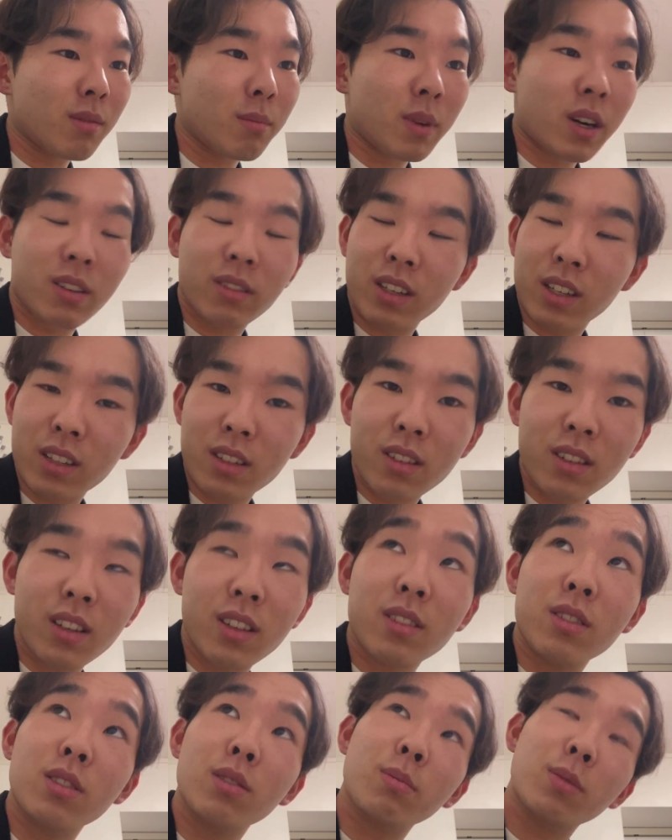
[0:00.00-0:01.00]
Mercari,
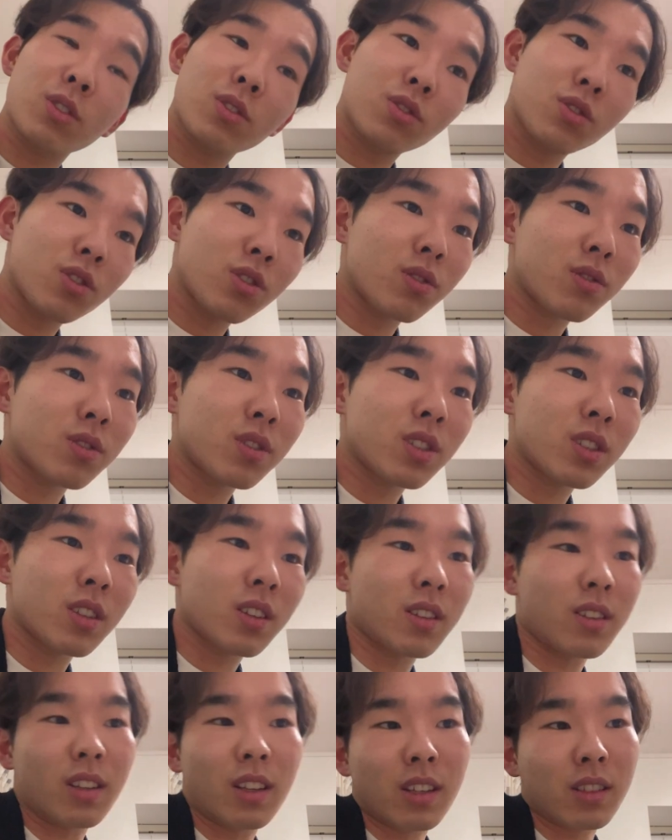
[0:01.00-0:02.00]
and Smart News, and
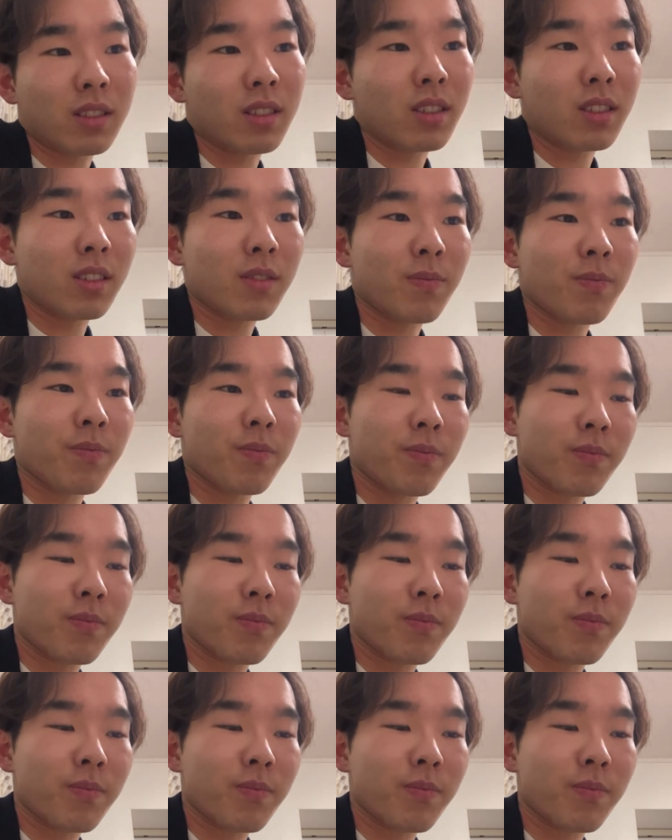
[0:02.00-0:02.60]
Rakuten,